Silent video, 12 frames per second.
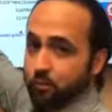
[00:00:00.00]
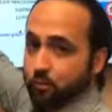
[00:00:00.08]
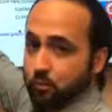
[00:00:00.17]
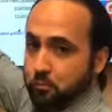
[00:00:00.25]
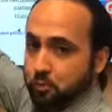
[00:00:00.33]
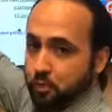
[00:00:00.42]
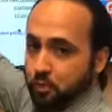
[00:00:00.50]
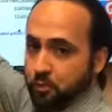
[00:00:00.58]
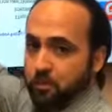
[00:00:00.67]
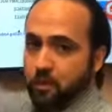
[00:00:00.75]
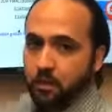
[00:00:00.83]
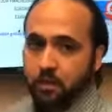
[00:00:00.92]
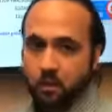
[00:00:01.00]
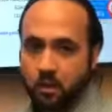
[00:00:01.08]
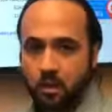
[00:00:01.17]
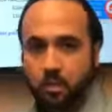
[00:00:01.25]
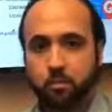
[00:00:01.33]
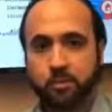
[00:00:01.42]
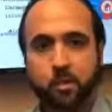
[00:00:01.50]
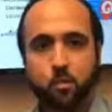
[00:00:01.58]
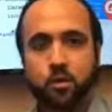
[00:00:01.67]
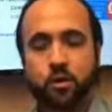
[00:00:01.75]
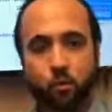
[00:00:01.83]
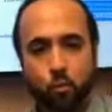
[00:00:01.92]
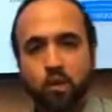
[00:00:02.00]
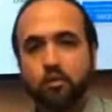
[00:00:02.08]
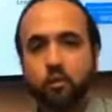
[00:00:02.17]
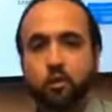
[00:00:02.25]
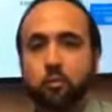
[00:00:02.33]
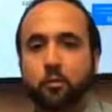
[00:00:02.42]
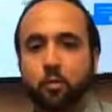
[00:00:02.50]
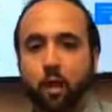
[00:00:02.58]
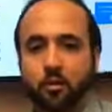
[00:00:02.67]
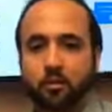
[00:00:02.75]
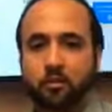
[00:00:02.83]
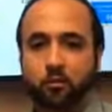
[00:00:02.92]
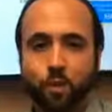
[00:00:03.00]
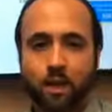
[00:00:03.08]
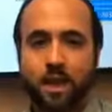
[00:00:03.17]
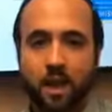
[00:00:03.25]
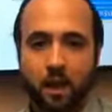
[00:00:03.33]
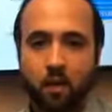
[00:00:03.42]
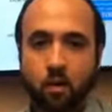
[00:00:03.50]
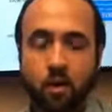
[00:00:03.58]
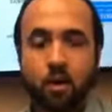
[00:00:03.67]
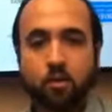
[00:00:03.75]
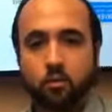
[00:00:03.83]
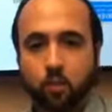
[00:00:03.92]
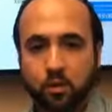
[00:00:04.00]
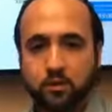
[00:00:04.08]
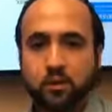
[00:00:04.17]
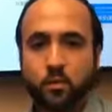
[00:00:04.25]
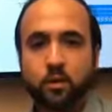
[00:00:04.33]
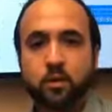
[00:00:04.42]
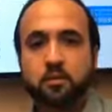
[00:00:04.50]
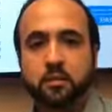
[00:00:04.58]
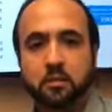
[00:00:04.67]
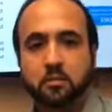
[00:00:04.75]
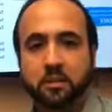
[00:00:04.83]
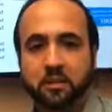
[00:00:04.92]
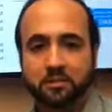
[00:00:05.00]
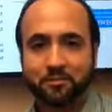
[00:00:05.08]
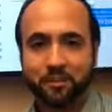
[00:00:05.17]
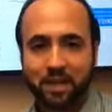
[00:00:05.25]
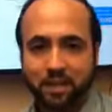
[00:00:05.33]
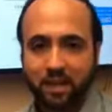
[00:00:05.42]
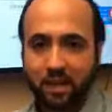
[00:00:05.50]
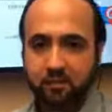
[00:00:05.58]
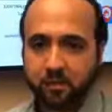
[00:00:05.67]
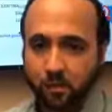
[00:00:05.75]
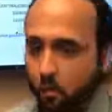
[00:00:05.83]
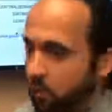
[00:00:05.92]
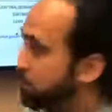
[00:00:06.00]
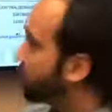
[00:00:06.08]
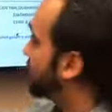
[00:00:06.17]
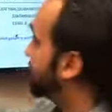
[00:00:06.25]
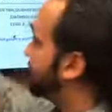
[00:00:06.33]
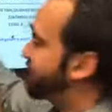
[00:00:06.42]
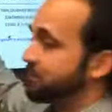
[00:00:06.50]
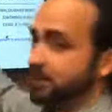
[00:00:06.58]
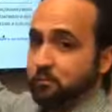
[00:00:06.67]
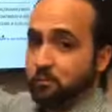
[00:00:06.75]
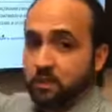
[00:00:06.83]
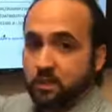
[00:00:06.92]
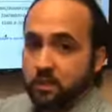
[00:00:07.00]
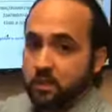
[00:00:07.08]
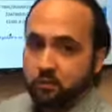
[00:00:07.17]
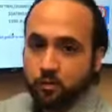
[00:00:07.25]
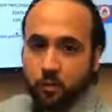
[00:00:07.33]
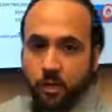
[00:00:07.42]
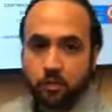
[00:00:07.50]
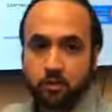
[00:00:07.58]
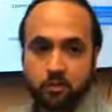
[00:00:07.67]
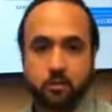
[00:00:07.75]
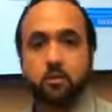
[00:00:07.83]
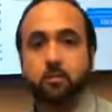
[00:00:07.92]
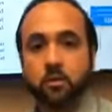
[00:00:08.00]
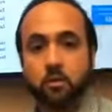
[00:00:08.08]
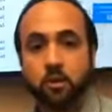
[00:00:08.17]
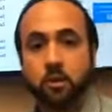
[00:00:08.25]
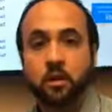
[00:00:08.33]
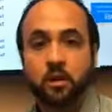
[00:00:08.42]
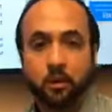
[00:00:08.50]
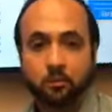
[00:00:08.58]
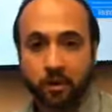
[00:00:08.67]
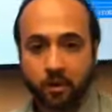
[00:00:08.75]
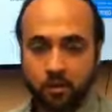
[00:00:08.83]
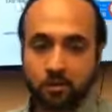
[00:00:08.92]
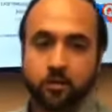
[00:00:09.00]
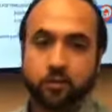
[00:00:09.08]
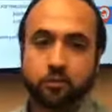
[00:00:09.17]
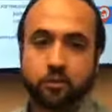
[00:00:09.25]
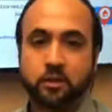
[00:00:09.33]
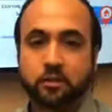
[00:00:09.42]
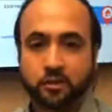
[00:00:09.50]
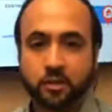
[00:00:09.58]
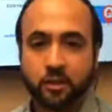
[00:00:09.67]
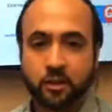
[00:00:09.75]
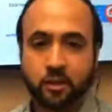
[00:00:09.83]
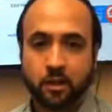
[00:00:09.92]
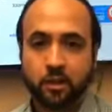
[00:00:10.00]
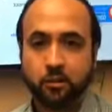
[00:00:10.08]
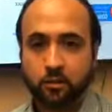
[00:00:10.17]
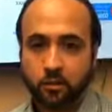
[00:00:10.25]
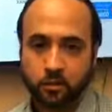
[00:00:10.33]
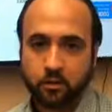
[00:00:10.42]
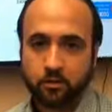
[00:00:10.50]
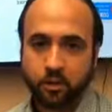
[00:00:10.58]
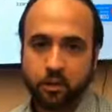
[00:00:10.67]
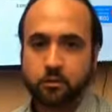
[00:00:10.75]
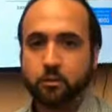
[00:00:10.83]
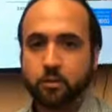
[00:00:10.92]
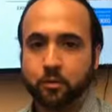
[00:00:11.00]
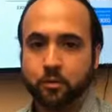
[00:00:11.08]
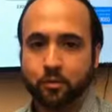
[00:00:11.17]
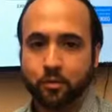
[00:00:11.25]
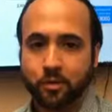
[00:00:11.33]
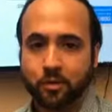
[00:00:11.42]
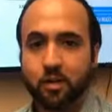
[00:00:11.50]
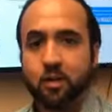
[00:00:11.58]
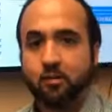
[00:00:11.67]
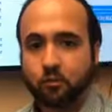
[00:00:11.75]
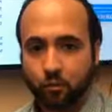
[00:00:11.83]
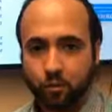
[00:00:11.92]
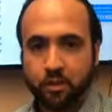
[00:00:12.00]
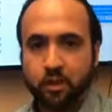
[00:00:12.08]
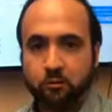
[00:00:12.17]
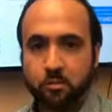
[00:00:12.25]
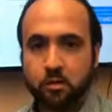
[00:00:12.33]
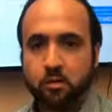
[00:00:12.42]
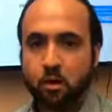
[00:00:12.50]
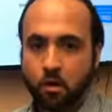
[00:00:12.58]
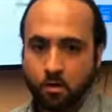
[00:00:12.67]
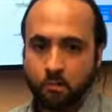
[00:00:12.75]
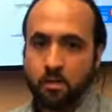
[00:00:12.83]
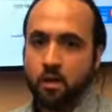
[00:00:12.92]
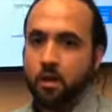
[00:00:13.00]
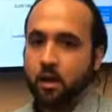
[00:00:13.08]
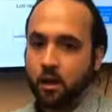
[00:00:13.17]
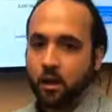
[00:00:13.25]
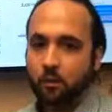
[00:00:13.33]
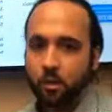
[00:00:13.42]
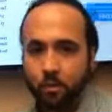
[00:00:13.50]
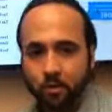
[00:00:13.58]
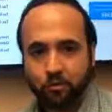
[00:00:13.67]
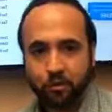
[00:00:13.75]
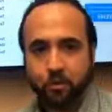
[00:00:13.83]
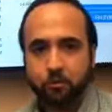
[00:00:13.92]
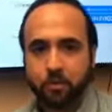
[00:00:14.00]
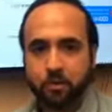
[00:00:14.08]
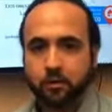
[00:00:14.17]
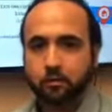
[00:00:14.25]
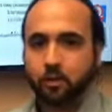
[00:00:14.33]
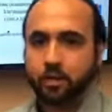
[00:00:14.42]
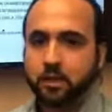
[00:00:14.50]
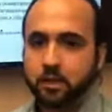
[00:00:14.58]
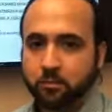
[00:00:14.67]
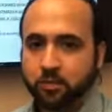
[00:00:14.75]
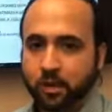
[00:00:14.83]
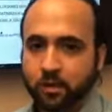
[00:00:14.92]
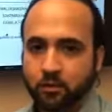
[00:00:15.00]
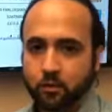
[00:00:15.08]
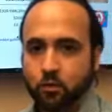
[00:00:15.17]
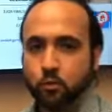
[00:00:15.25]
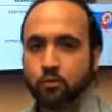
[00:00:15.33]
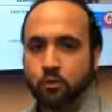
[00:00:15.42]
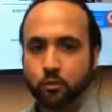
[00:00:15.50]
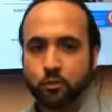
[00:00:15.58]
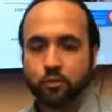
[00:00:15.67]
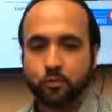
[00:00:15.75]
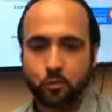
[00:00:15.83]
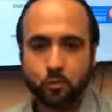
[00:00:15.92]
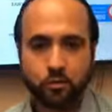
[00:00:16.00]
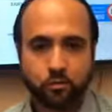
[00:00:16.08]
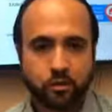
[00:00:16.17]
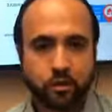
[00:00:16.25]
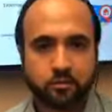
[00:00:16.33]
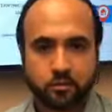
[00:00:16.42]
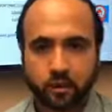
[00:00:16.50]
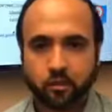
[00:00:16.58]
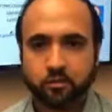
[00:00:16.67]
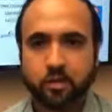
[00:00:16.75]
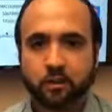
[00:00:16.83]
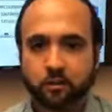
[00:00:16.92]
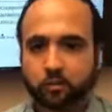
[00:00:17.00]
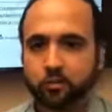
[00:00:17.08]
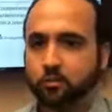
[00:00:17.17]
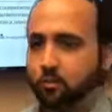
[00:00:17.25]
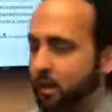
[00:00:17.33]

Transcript: year was 1.1 million, but that we're in a reassessment process right now. So once that reassessment is finalized at 1.55 million, if the mayor doesn't appeal, and mayor, if you're listening and you need a good tax appeal attorney, feel free to give me a call. Um, I'll make sure to help you out and try and keep that huge increase of $400,000 down as much as